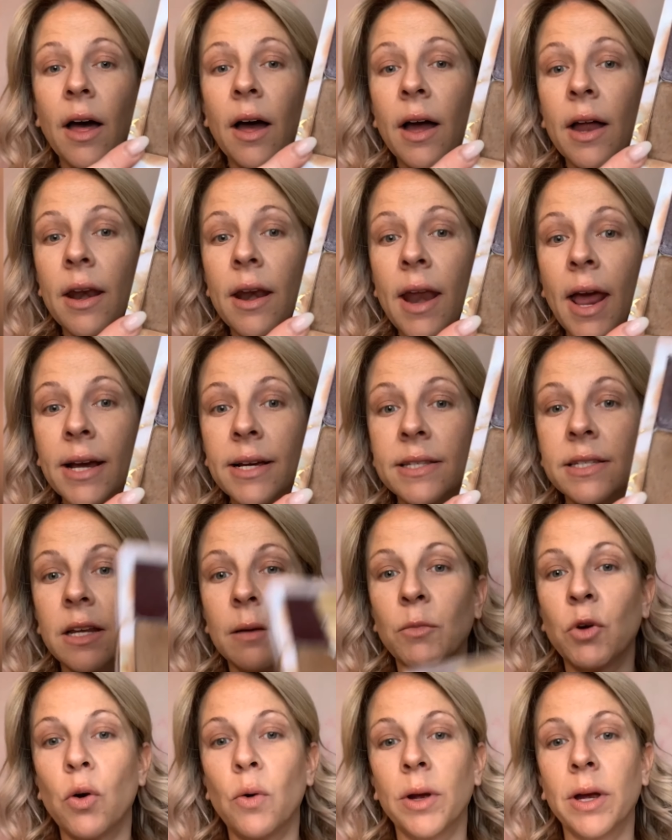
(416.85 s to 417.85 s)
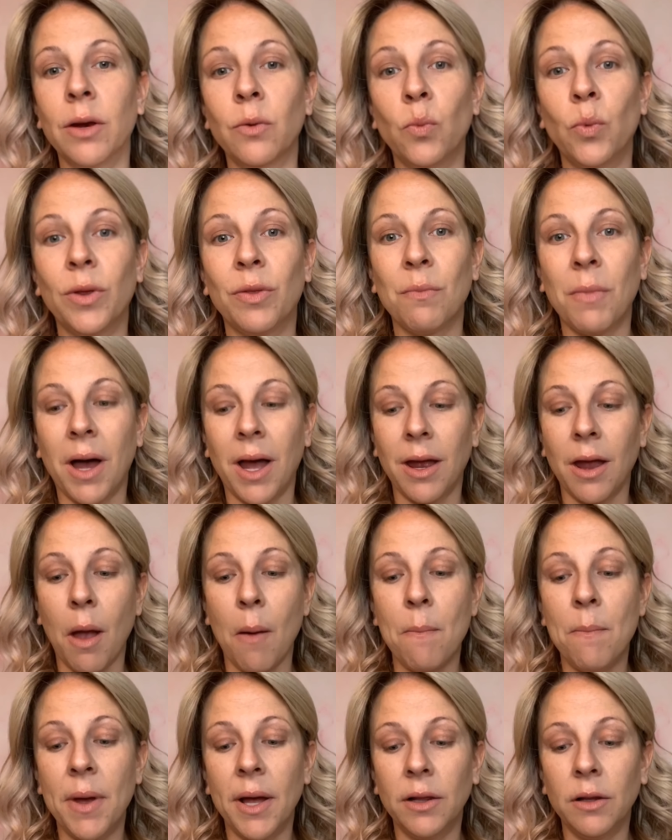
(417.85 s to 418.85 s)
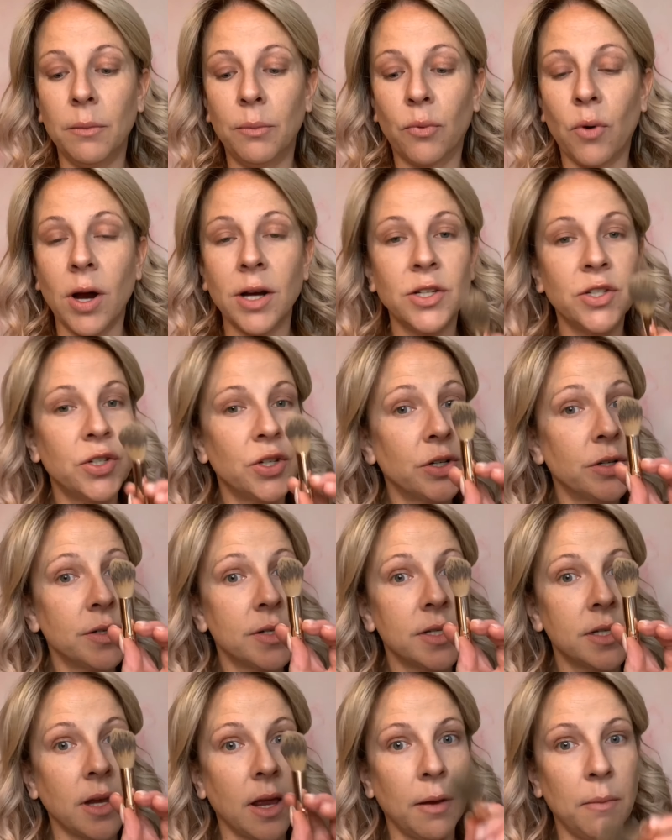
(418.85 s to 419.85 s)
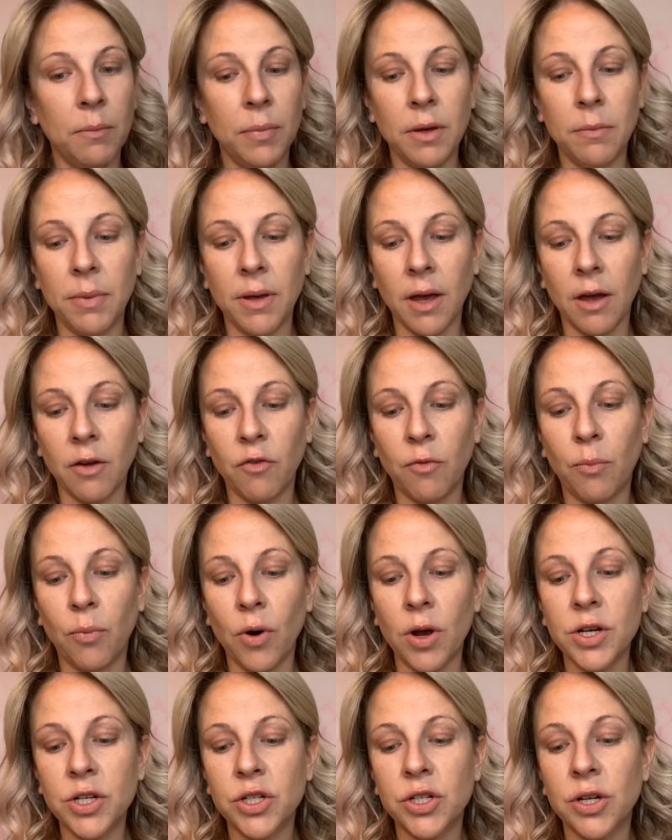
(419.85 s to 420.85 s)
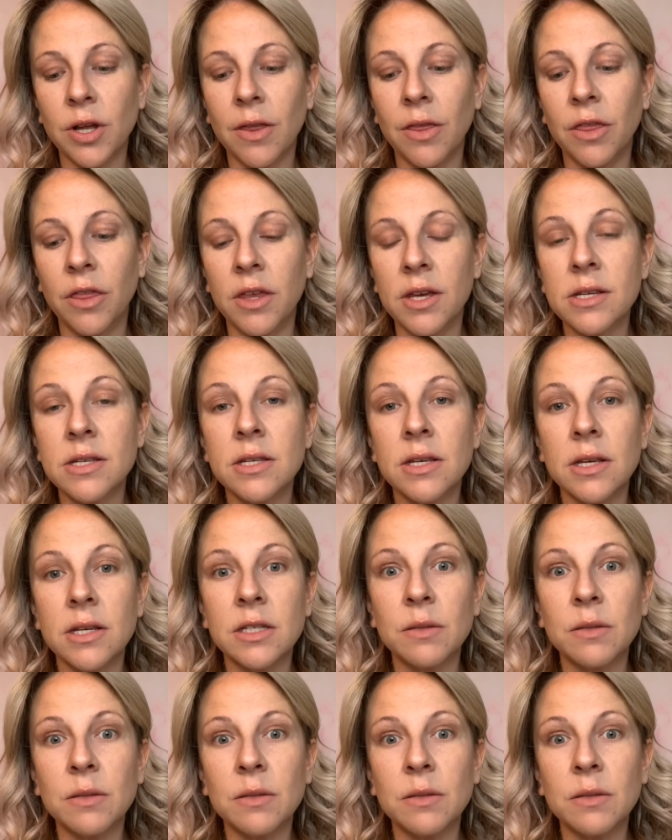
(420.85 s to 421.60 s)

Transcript: Next, I'm going in with my Bella bronzer, same BBF brush. This is